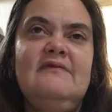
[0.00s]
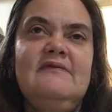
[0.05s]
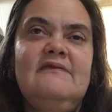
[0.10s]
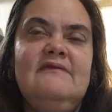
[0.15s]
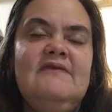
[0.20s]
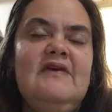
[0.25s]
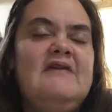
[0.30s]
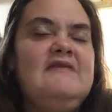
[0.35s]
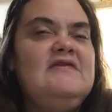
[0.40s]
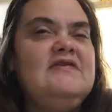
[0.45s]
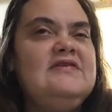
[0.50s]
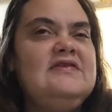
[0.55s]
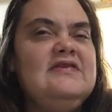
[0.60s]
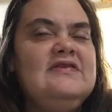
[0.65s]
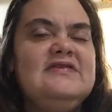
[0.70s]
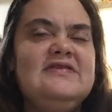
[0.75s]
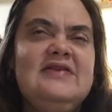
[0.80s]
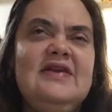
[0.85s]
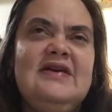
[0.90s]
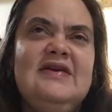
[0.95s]
5 or
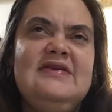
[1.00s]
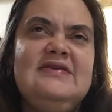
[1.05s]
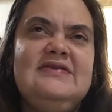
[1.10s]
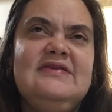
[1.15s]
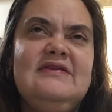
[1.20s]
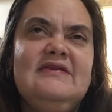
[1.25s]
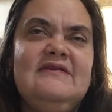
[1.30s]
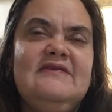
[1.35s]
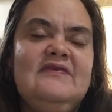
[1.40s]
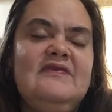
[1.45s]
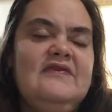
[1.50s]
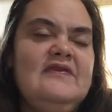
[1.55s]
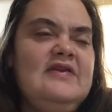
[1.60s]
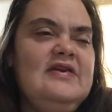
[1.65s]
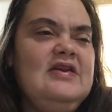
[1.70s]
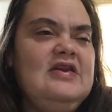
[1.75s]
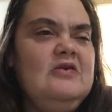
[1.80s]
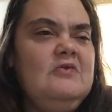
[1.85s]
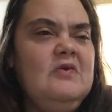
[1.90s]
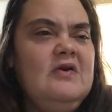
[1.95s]
6 days of
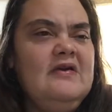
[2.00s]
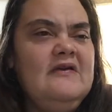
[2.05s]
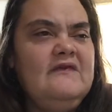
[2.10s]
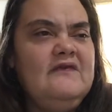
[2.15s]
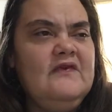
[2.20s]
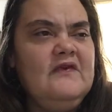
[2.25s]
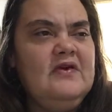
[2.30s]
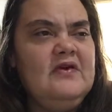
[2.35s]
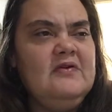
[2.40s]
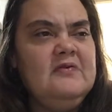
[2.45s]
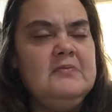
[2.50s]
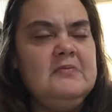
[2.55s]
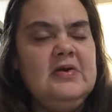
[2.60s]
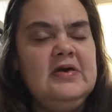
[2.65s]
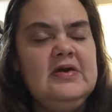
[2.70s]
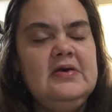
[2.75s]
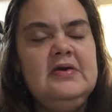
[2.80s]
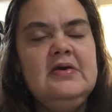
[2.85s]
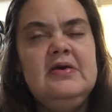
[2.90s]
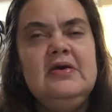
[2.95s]
anywhere from
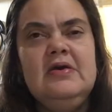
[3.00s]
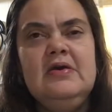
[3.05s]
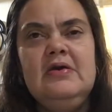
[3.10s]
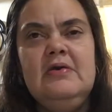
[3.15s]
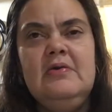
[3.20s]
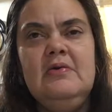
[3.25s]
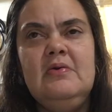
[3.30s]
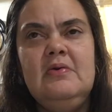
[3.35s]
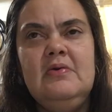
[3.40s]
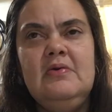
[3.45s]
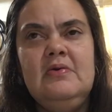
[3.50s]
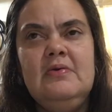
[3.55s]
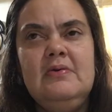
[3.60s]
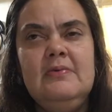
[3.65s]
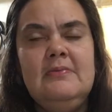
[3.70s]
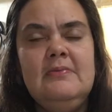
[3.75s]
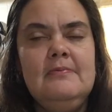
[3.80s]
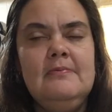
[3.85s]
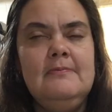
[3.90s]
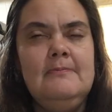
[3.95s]

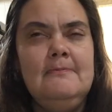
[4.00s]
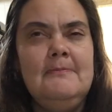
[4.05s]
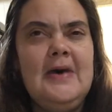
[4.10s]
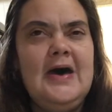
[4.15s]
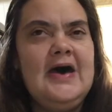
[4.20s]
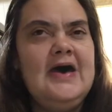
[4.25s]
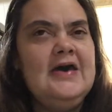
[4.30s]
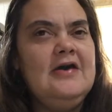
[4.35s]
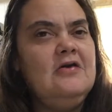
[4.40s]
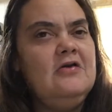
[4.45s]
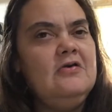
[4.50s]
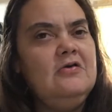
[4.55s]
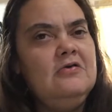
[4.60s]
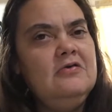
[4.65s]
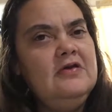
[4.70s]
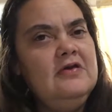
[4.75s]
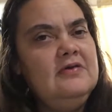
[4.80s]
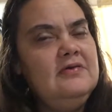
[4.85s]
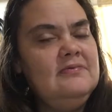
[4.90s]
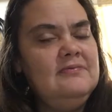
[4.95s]

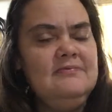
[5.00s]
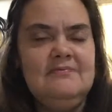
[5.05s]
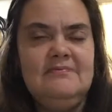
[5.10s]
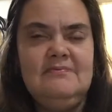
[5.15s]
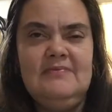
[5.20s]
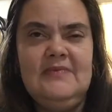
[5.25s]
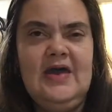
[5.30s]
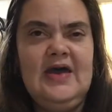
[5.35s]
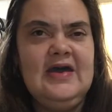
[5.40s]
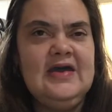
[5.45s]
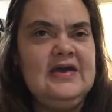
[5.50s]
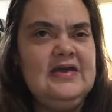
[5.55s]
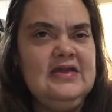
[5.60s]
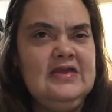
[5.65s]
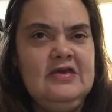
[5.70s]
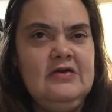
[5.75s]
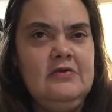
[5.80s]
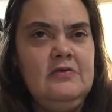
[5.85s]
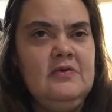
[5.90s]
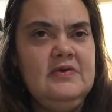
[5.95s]
mild, I can
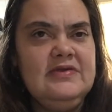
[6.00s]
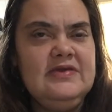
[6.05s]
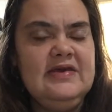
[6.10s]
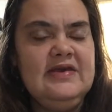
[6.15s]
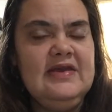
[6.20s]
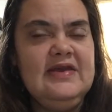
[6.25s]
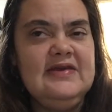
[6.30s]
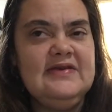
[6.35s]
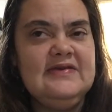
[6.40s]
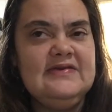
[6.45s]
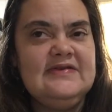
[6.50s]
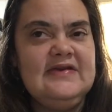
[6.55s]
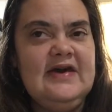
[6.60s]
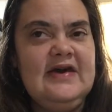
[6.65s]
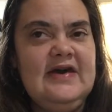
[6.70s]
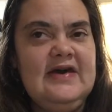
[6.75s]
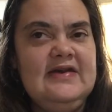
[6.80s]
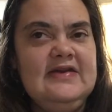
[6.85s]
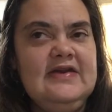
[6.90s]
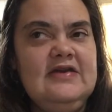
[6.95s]
deal with it,
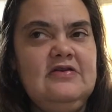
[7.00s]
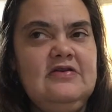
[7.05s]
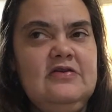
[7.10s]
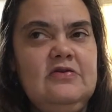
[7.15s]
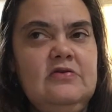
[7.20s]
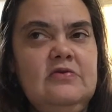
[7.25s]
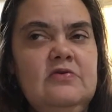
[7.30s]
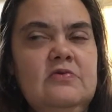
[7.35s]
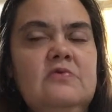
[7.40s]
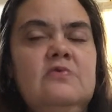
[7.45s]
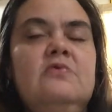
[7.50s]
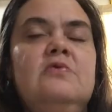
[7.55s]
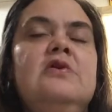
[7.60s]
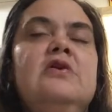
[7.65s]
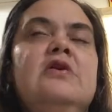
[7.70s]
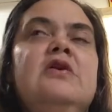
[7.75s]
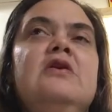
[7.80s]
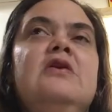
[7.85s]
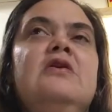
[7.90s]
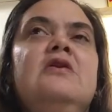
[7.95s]
anxiety, to
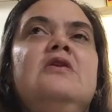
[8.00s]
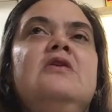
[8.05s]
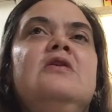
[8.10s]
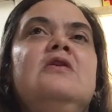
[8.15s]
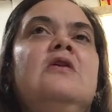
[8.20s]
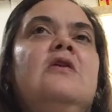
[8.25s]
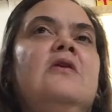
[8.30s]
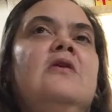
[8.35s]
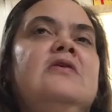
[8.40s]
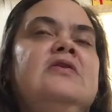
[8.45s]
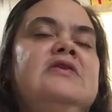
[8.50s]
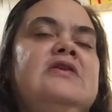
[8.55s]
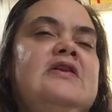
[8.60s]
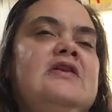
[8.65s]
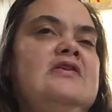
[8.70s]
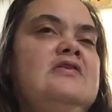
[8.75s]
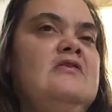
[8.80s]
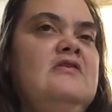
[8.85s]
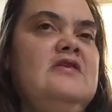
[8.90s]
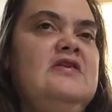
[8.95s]
on the
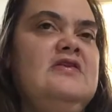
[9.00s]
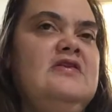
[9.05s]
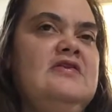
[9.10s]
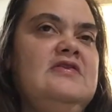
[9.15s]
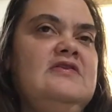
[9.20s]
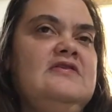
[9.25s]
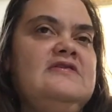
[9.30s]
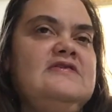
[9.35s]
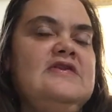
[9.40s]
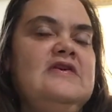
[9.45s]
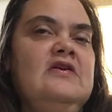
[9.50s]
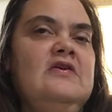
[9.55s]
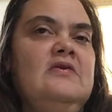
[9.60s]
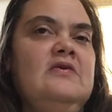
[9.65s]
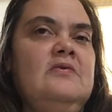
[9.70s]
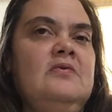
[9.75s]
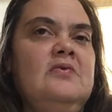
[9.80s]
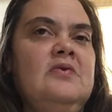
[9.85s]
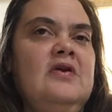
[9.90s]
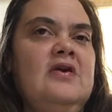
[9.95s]
other end of the scale
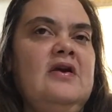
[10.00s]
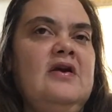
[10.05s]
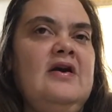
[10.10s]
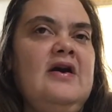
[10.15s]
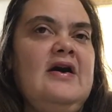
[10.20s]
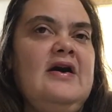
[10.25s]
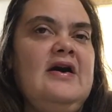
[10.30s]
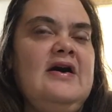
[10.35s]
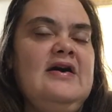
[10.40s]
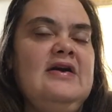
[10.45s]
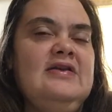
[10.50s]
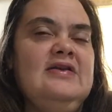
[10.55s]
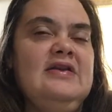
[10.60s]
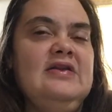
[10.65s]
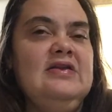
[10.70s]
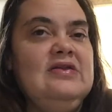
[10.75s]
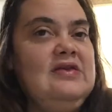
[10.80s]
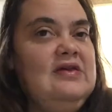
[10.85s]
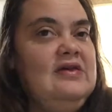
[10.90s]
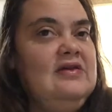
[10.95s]
where I had
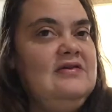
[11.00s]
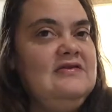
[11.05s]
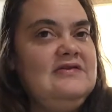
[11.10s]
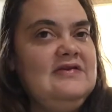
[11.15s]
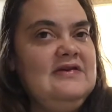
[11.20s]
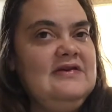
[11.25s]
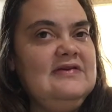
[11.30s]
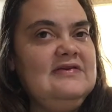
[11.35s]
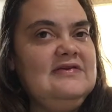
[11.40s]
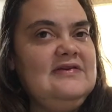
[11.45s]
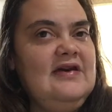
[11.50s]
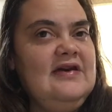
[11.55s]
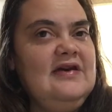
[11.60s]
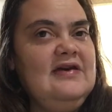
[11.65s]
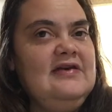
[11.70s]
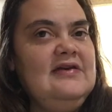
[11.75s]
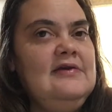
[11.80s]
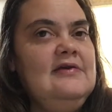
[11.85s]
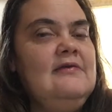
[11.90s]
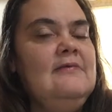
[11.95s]
intense
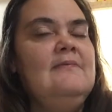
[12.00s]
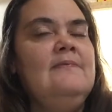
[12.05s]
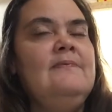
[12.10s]
anxiety.